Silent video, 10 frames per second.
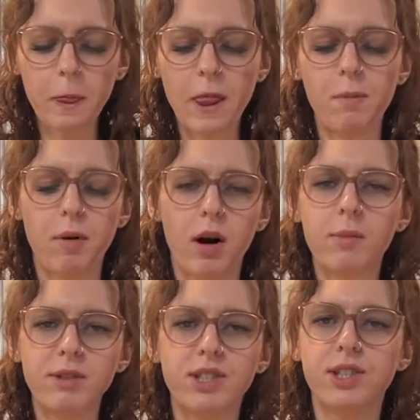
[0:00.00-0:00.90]
The
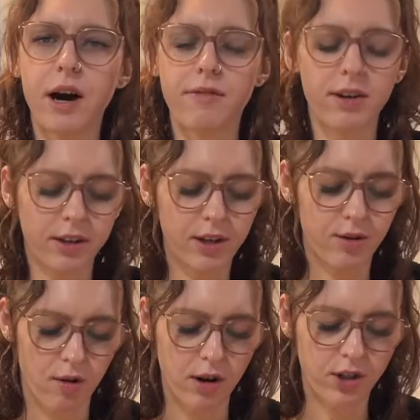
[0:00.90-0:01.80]
bottom is definitely
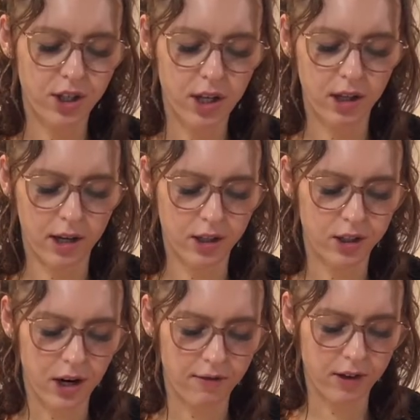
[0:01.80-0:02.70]
crunchy. Like, it's
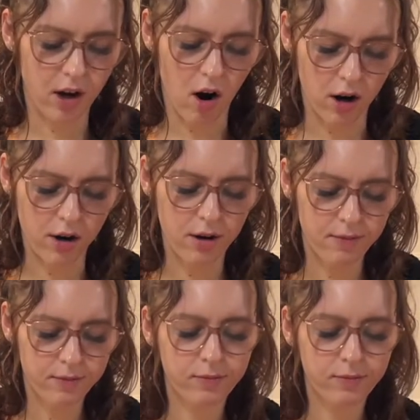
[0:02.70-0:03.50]
definitely hard.